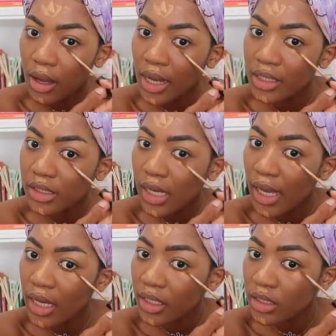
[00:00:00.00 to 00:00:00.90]
under
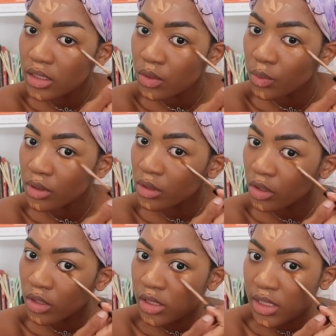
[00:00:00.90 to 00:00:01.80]
eyes with a
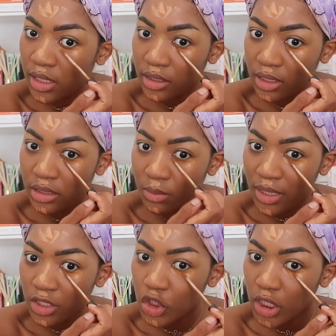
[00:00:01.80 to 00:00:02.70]
concealer that's
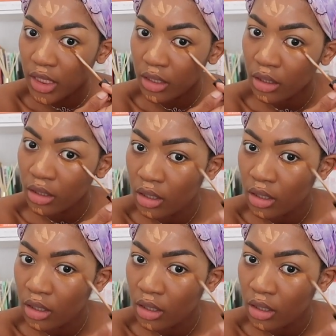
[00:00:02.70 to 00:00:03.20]
my shade